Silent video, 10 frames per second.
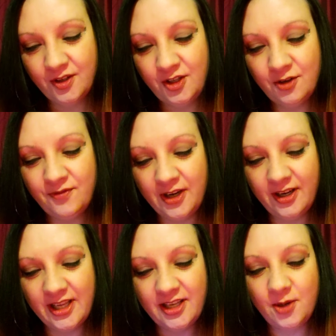You're very
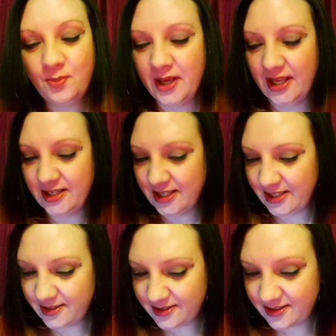
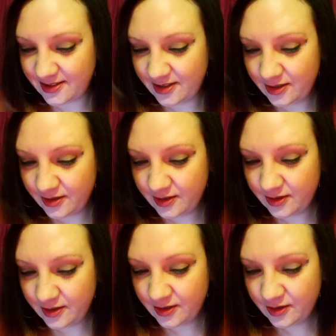independent,
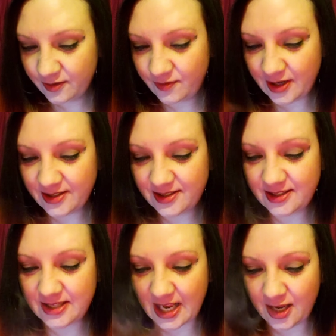very
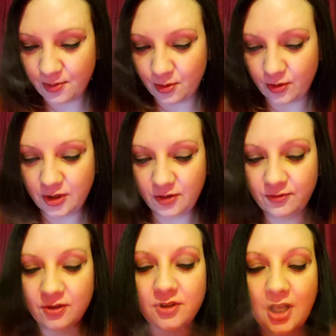stable. You've
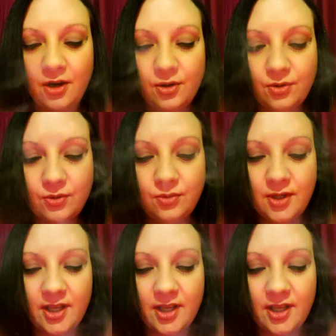glowed